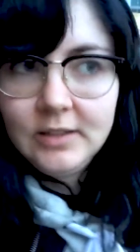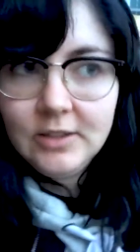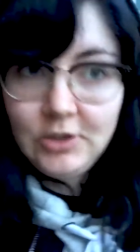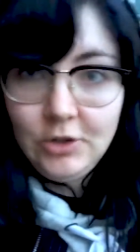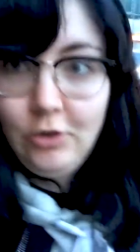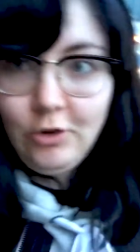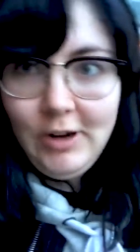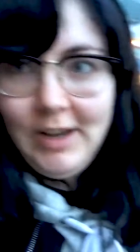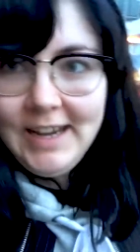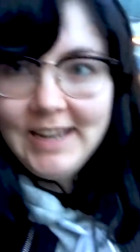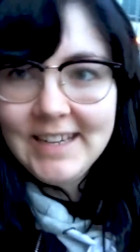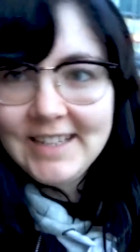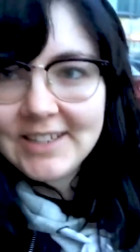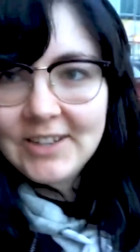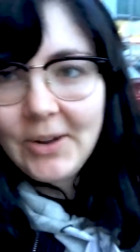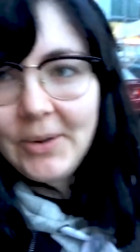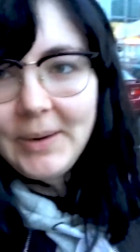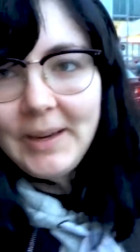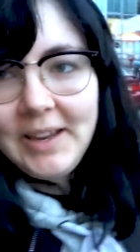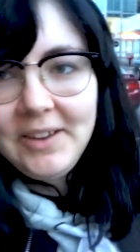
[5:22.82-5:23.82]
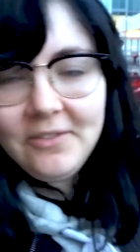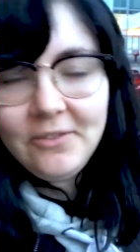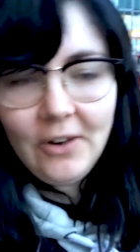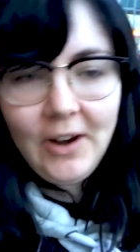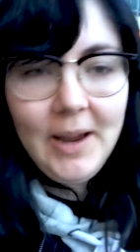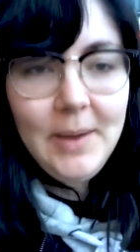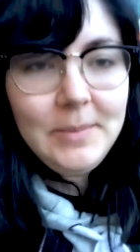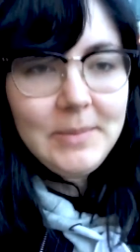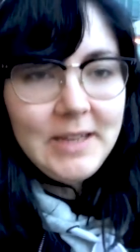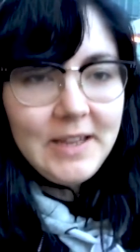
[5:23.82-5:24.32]
degree to go and get
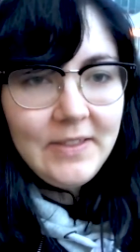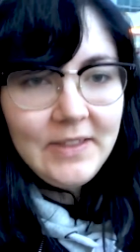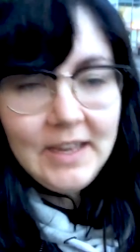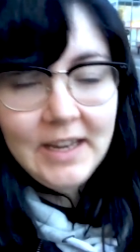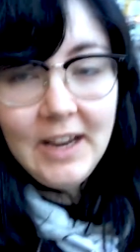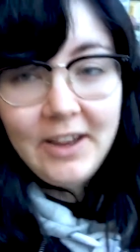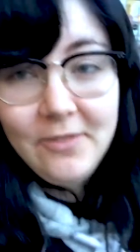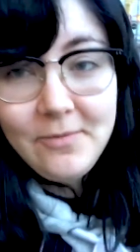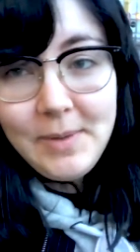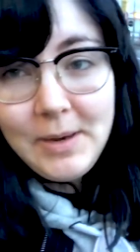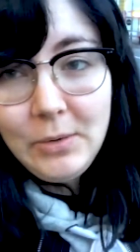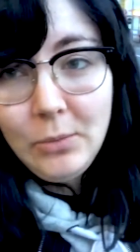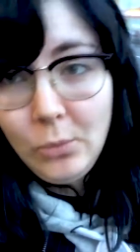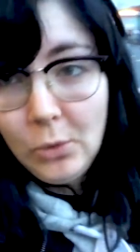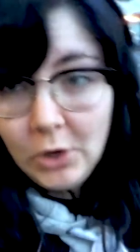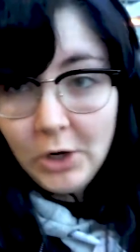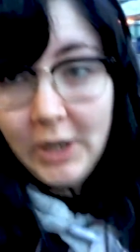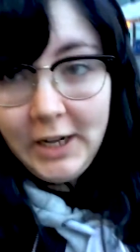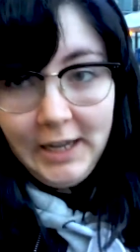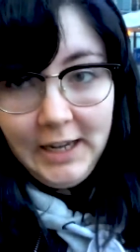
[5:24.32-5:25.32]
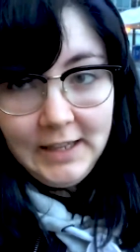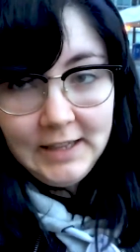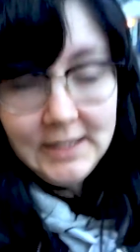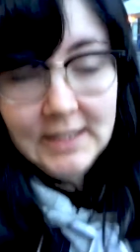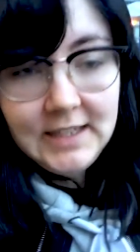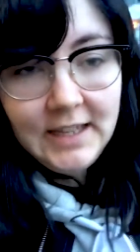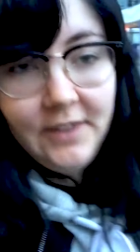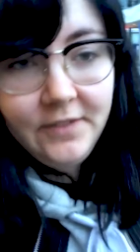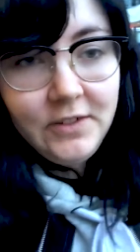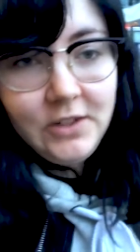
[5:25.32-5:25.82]
framed and then I've been working
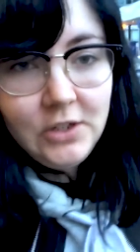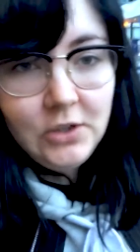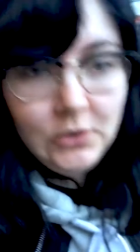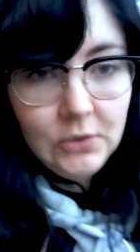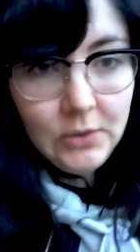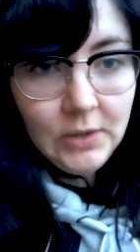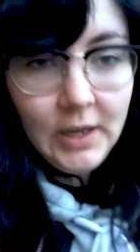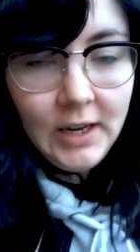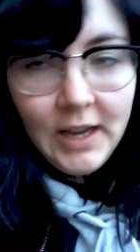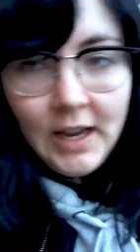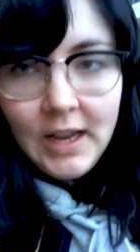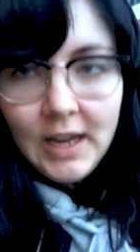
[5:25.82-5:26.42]
this afternoon